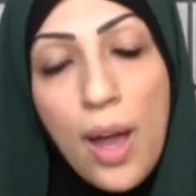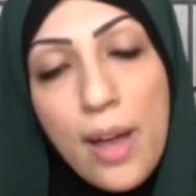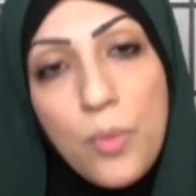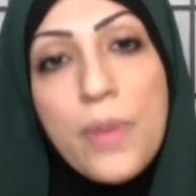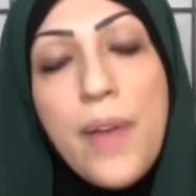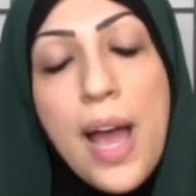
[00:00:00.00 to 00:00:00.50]

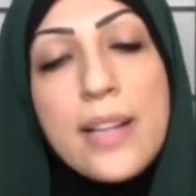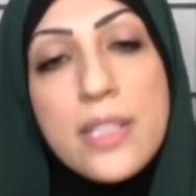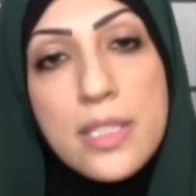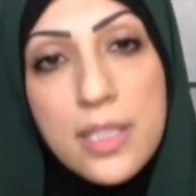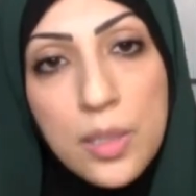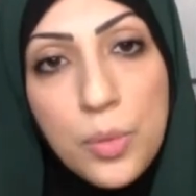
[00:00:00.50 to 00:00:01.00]
we've had to
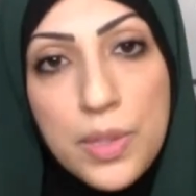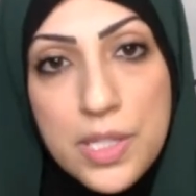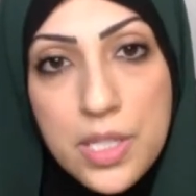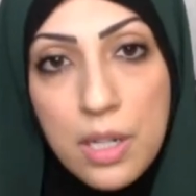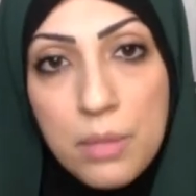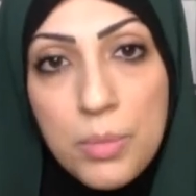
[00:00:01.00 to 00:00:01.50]
deal with
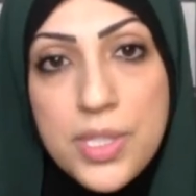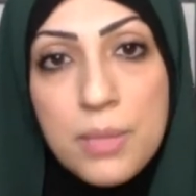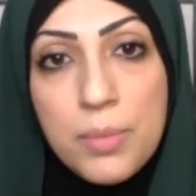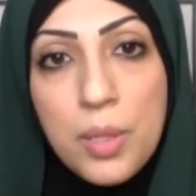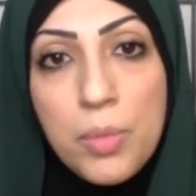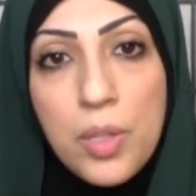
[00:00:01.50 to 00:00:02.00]
this in our Muslim
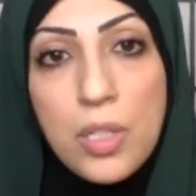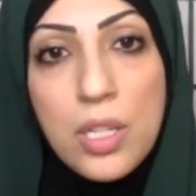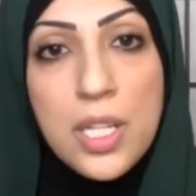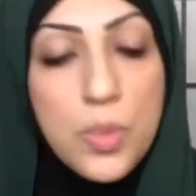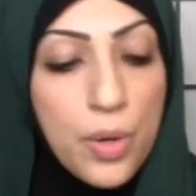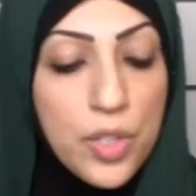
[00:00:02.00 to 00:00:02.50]

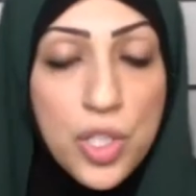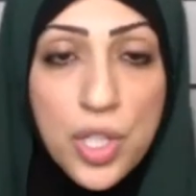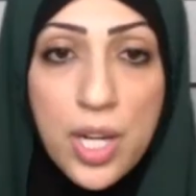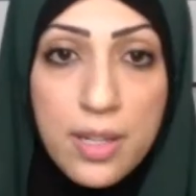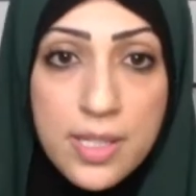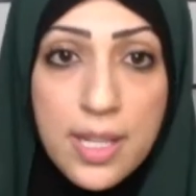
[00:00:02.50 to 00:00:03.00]
communities, where the
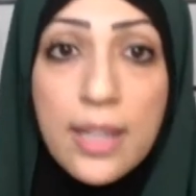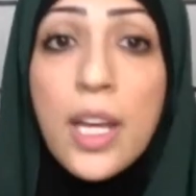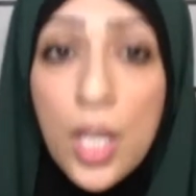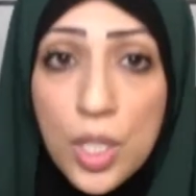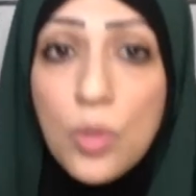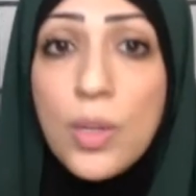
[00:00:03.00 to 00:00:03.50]
sheikh said,
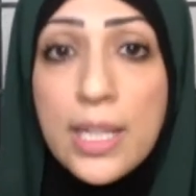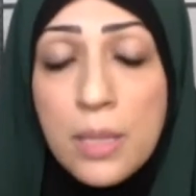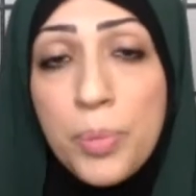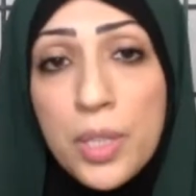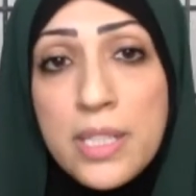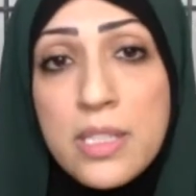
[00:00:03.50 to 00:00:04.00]
you get the
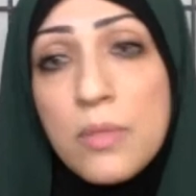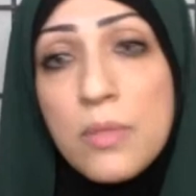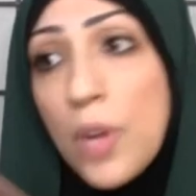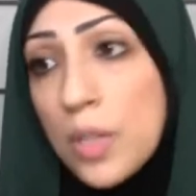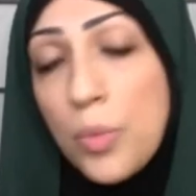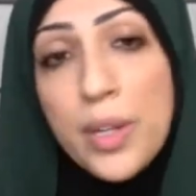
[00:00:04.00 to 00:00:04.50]
police
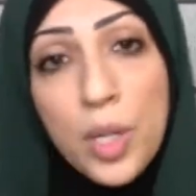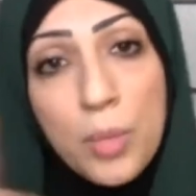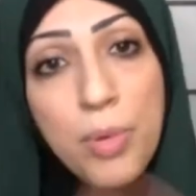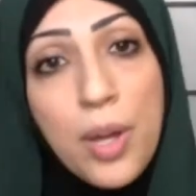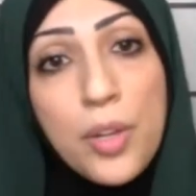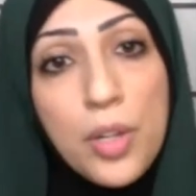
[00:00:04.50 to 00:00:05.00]
involved when her
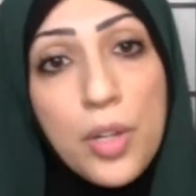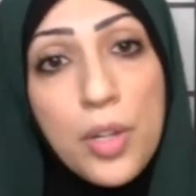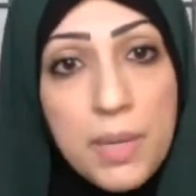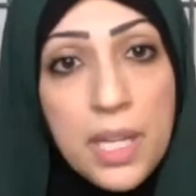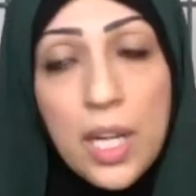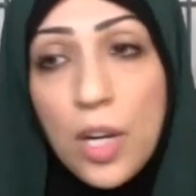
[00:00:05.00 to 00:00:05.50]
brother is
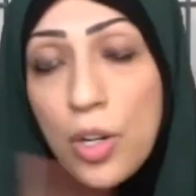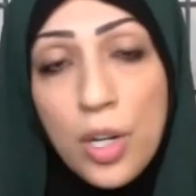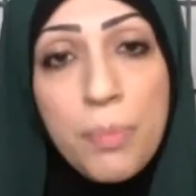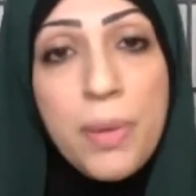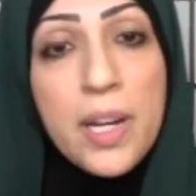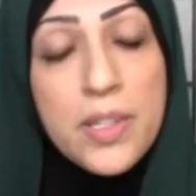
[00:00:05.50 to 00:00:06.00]
beating her and
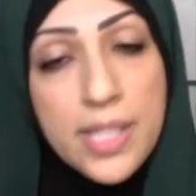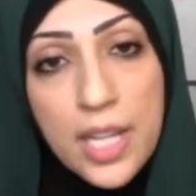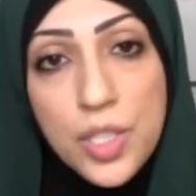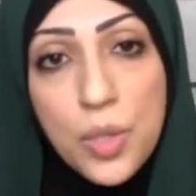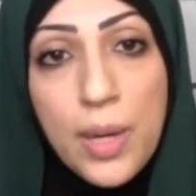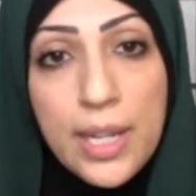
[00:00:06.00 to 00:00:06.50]
her parents
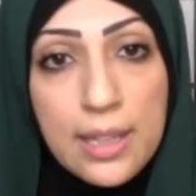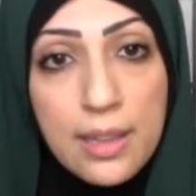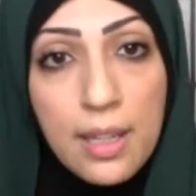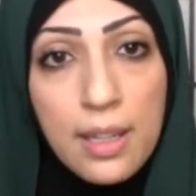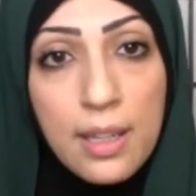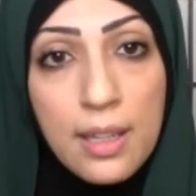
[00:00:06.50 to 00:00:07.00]
can't do
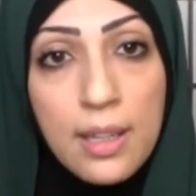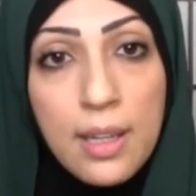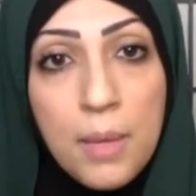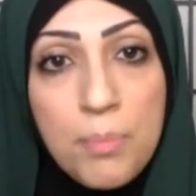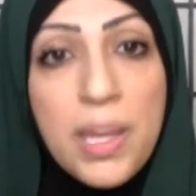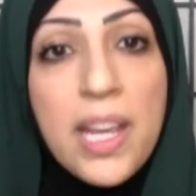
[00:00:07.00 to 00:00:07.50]
anything.
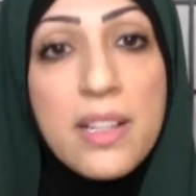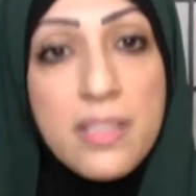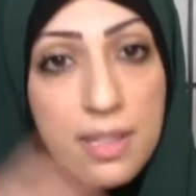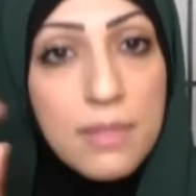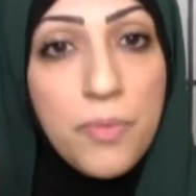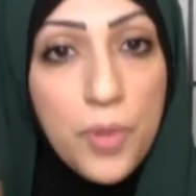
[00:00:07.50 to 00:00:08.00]

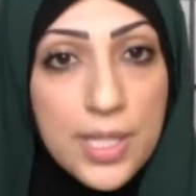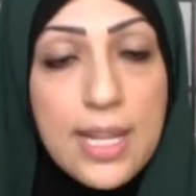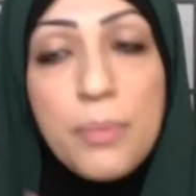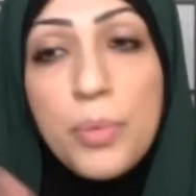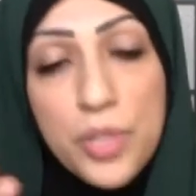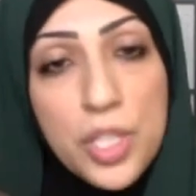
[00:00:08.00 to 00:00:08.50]
Because, for
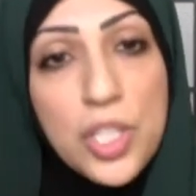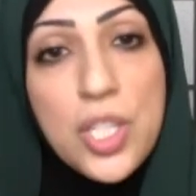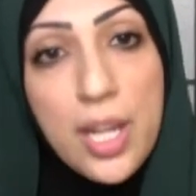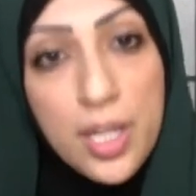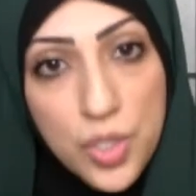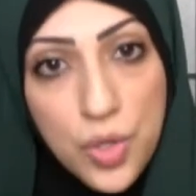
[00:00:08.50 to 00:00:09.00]
example, the
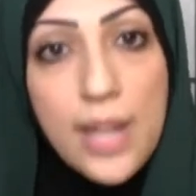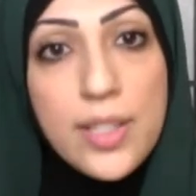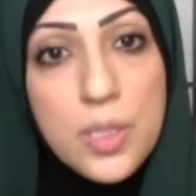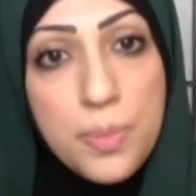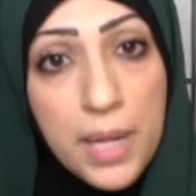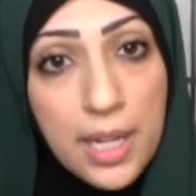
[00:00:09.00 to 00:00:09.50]
sheikh
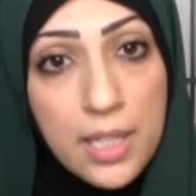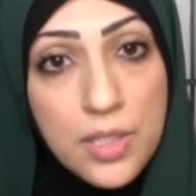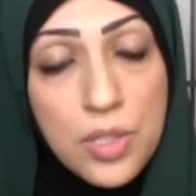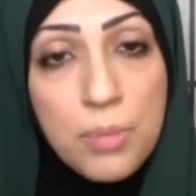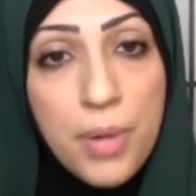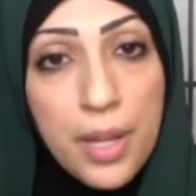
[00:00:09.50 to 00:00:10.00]
tried speaking
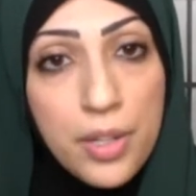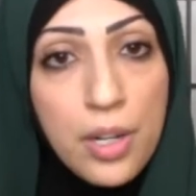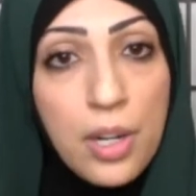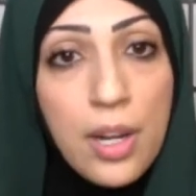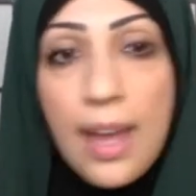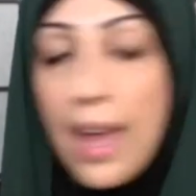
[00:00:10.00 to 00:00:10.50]
to the
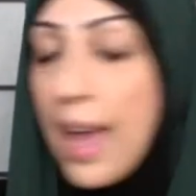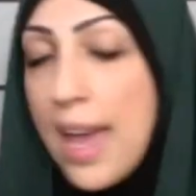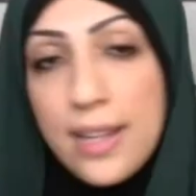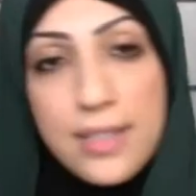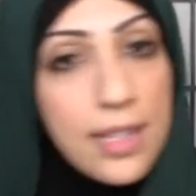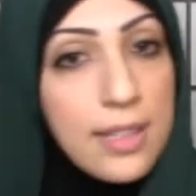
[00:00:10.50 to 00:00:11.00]
brother
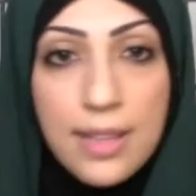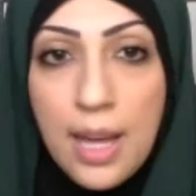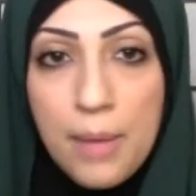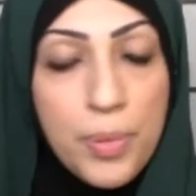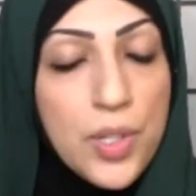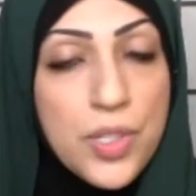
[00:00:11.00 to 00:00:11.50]
and
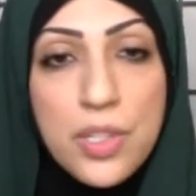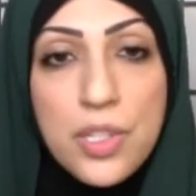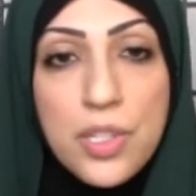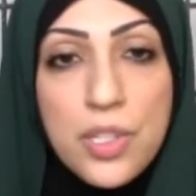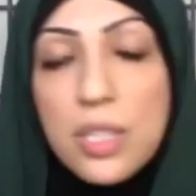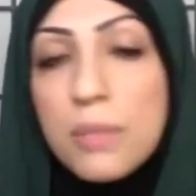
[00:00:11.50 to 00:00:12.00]
that person
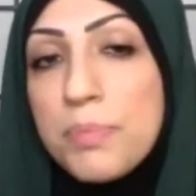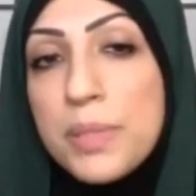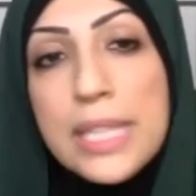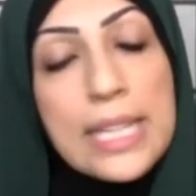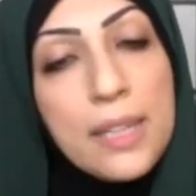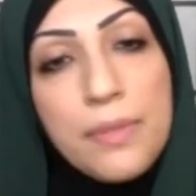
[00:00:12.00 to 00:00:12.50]
is just
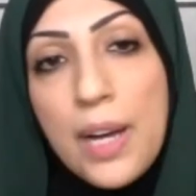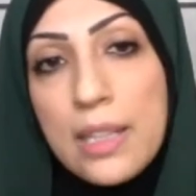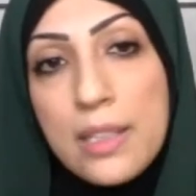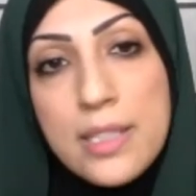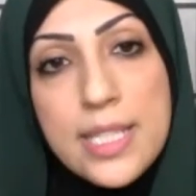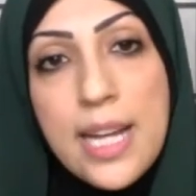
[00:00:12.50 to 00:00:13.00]
completely
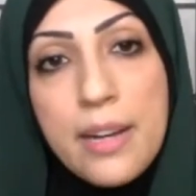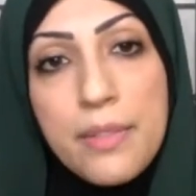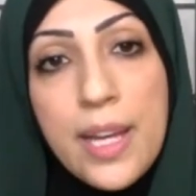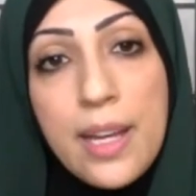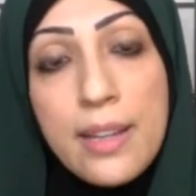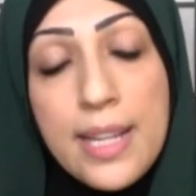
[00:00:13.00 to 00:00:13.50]
violent and out of
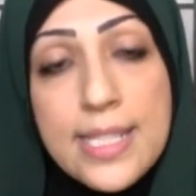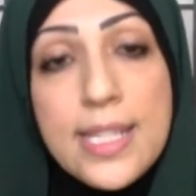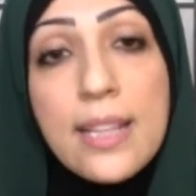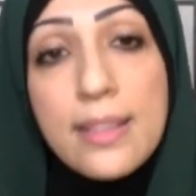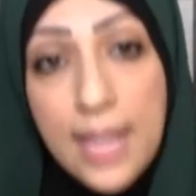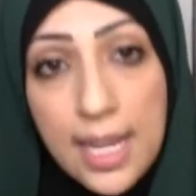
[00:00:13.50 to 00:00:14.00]
hand. They
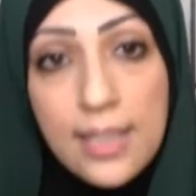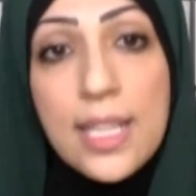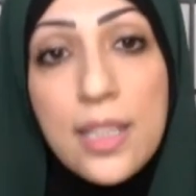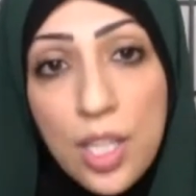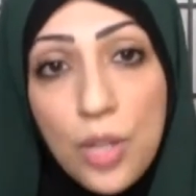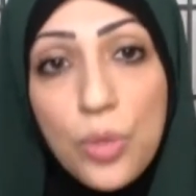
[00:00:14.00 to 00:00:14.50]
said they
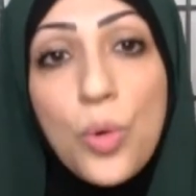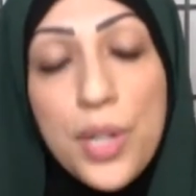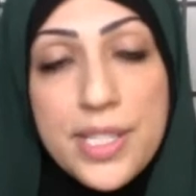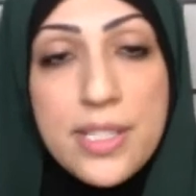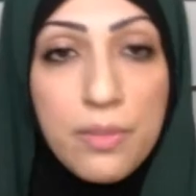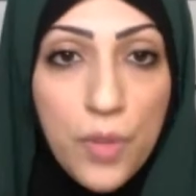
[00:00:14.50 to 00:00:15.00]
need the
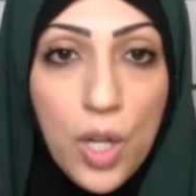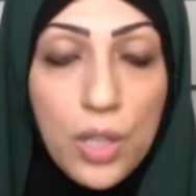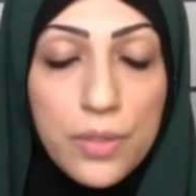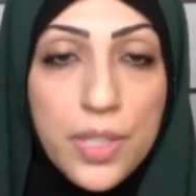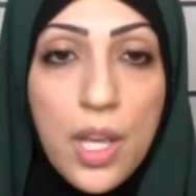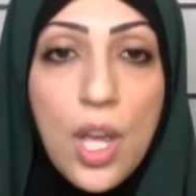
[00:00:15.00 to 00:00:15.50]
authorities
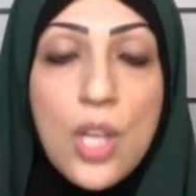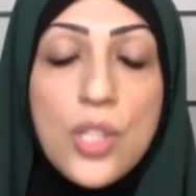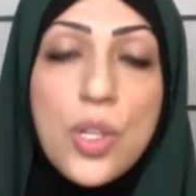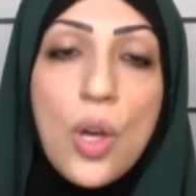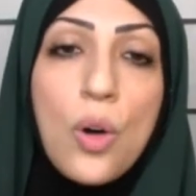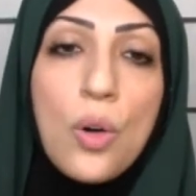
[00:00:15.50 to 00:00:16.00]
involved.
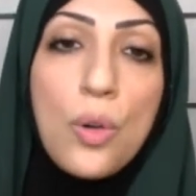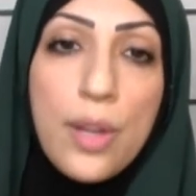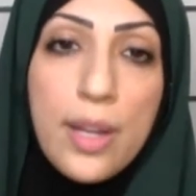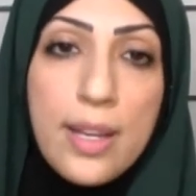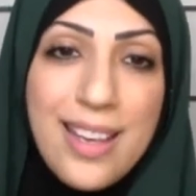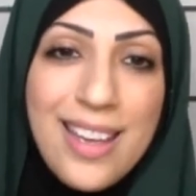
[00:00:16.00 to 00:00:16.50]
So
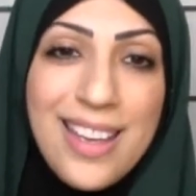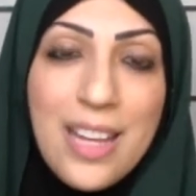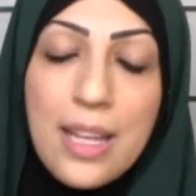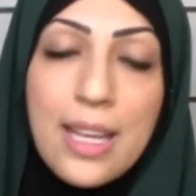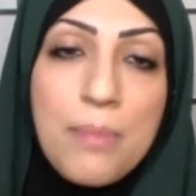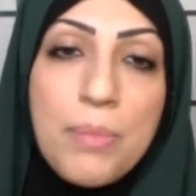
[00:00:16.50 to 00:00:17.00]

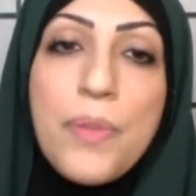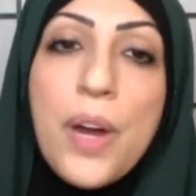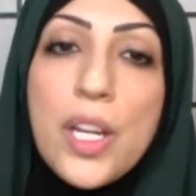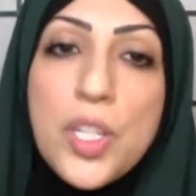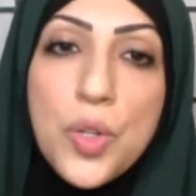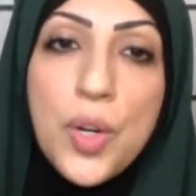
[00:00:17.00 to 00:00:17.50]
it can be
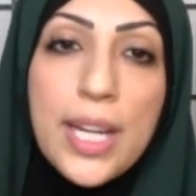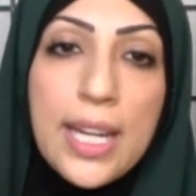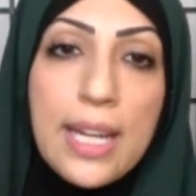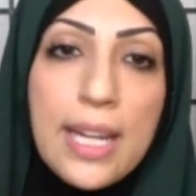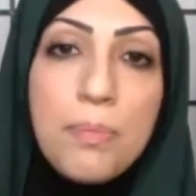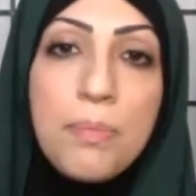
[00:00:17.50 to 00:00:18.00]
very
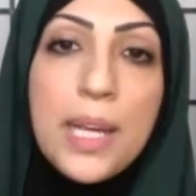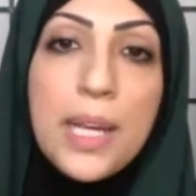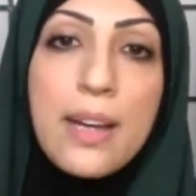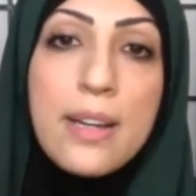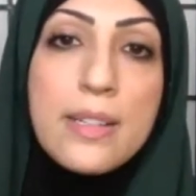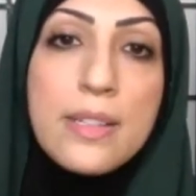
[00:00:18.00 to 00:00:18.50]
tricky,
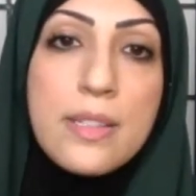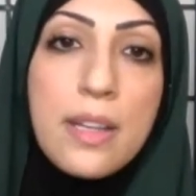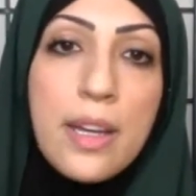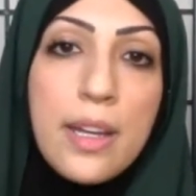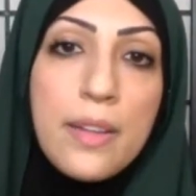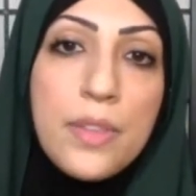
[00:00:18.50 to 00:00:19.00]
because
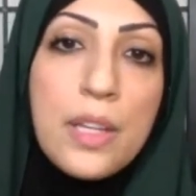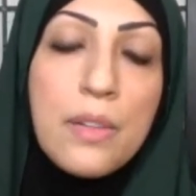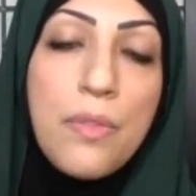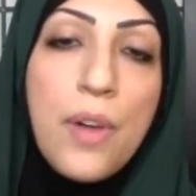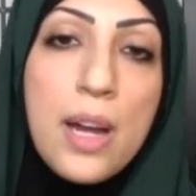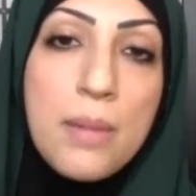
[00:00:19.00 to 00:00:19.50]
the
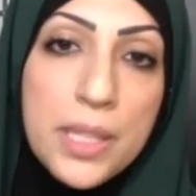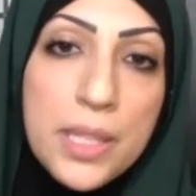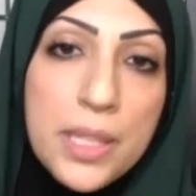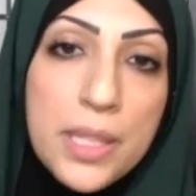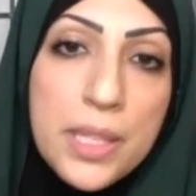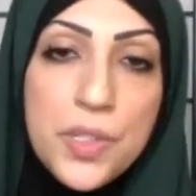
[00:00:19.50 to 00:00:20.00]
environment
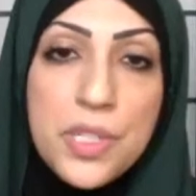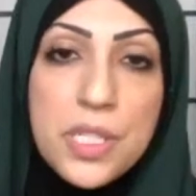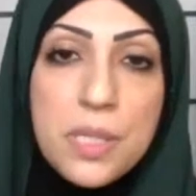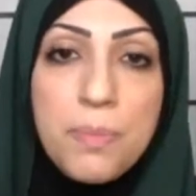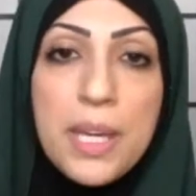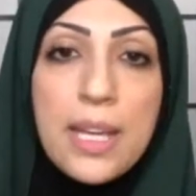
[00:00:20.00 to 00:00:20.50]
this person is
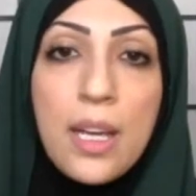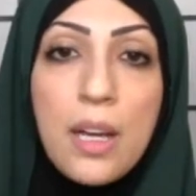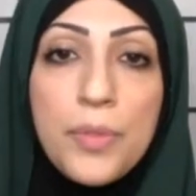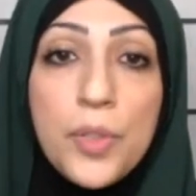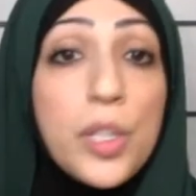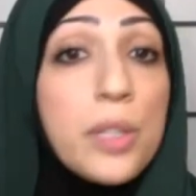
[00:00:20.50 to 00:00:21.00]
speaking
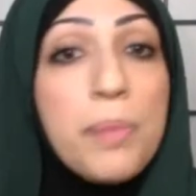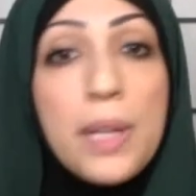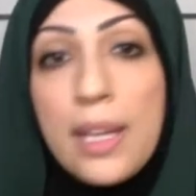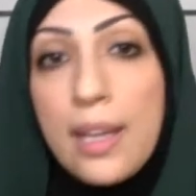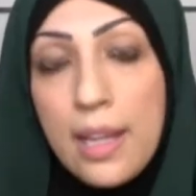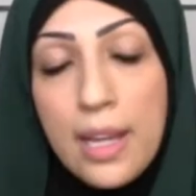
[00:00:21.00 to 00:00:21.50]
of could
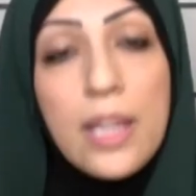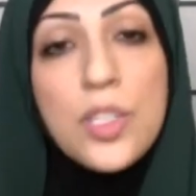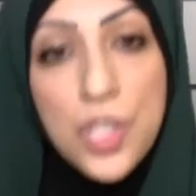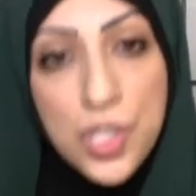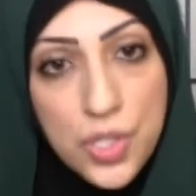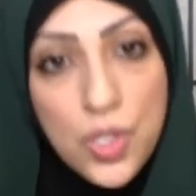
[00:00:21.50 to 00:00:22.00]
be
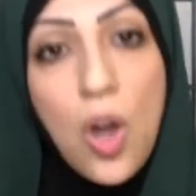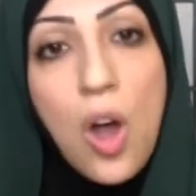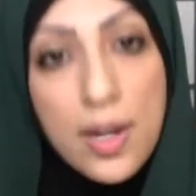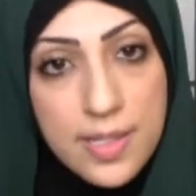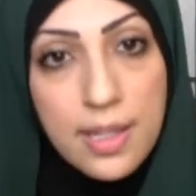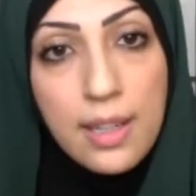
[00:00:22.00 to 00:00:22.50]
just
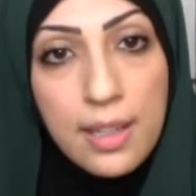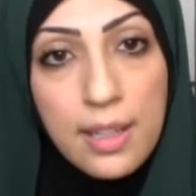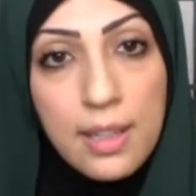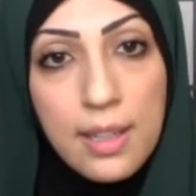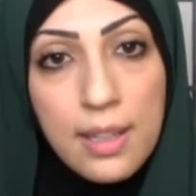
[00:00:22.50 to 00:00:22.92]
toxic